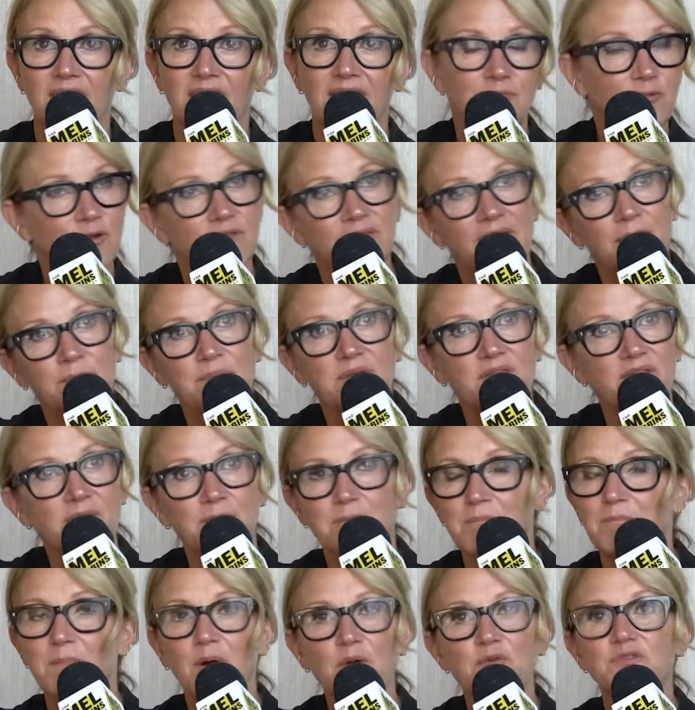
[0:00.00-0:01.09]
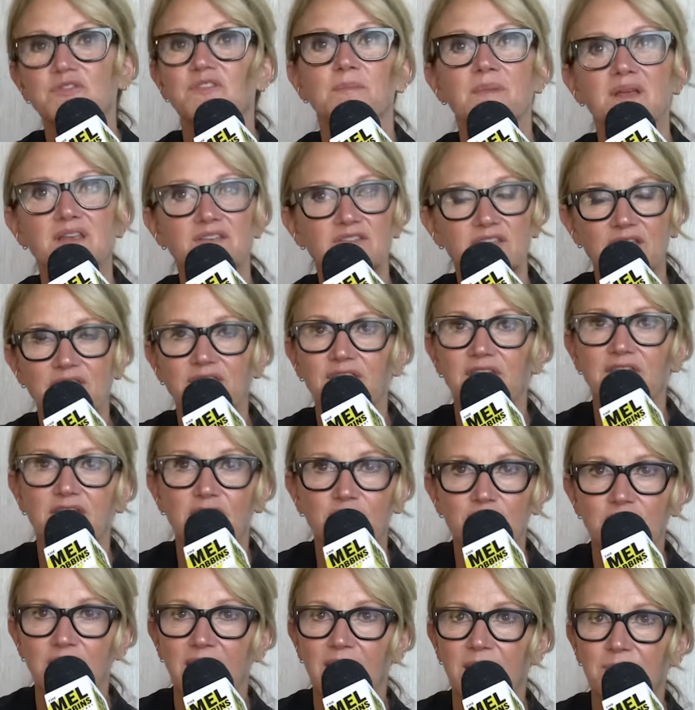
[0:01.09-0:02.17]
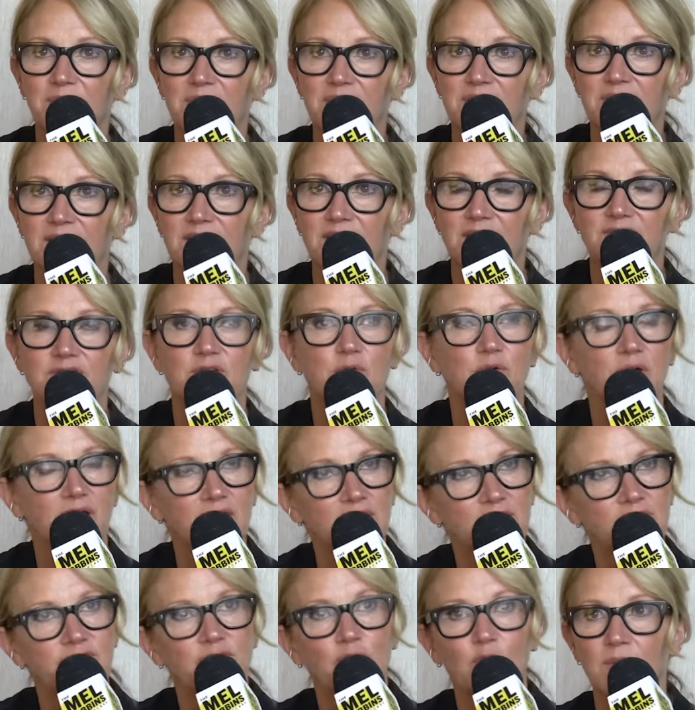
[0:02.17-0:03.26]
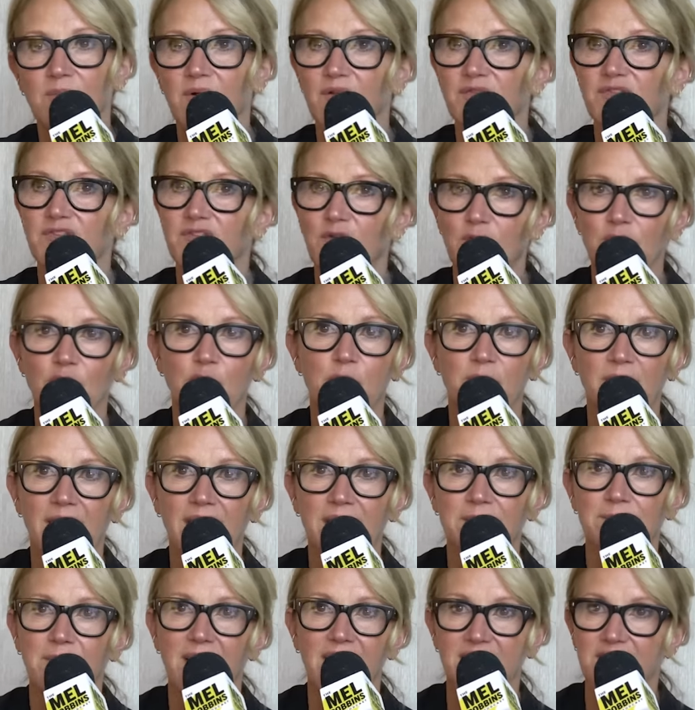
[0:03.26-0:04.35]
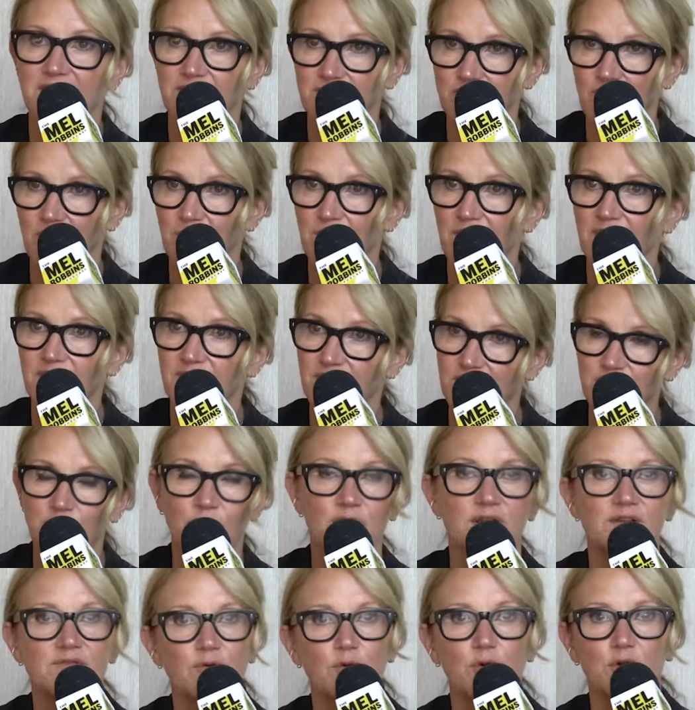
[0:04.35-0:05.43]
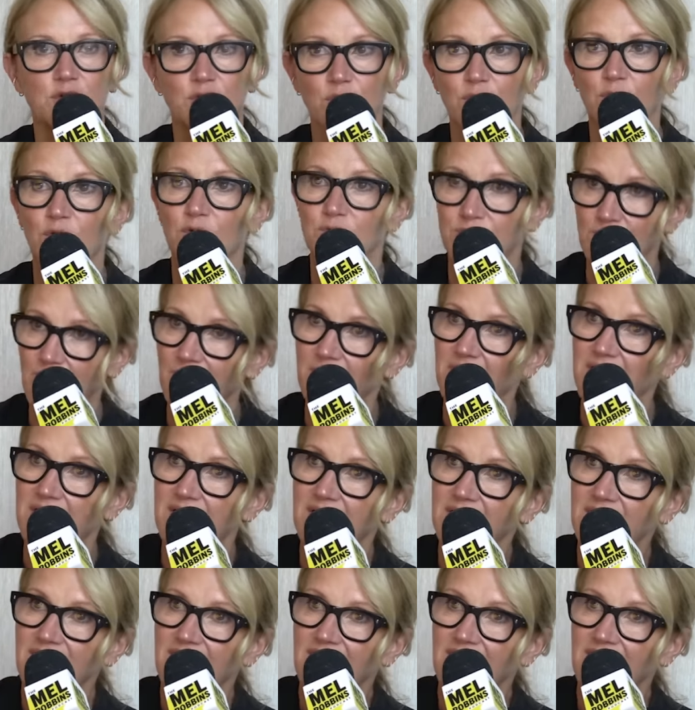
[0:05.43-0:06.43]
And wouldn't that be the most amazing thing that could happen if you went on a 4-month solo backpacking trip as a 24-year-old woman?